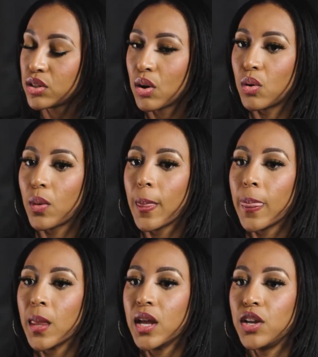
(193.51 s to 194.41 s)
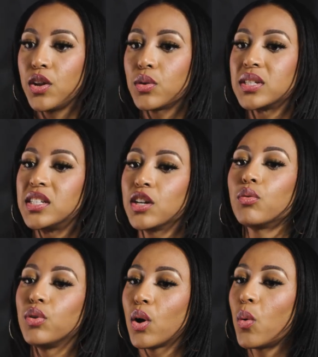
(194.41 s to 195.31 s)
So,
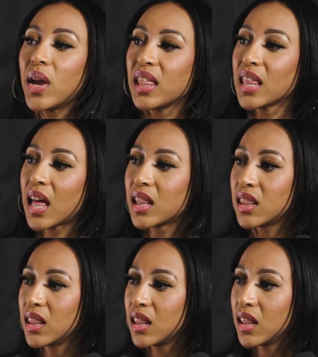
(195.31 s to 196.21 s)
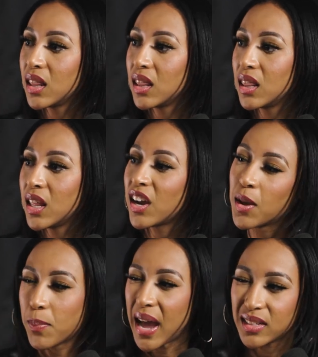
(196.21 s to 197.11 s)
still knowing that their
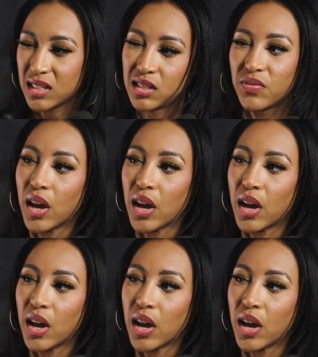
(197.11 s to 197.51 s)
impact is